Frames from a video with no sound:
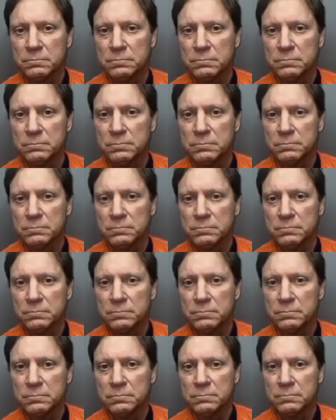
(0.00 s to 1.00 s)

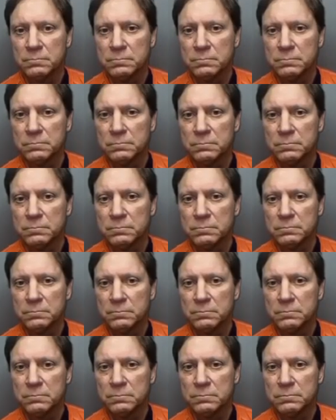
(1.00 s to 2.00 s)

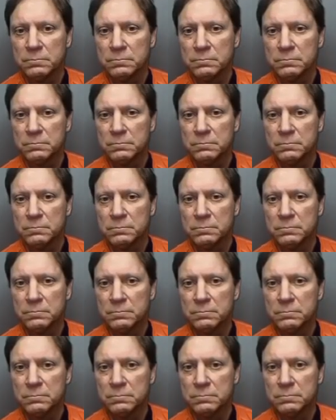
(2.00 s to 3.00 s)

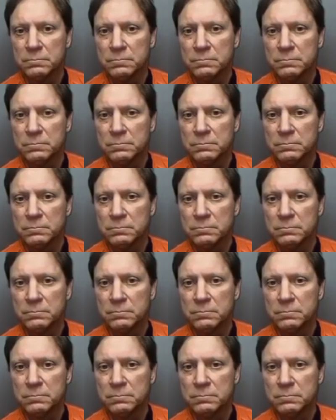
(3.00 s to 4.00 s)

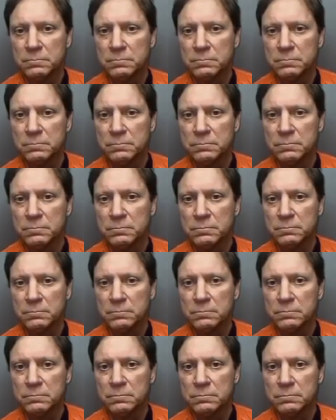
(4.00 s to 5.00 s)

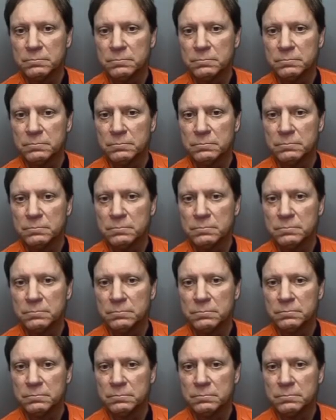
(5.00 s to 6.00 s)

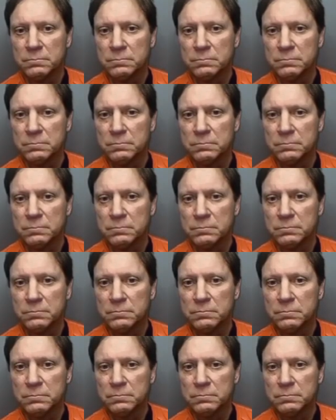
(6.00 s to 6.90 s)
The person shown says nothing.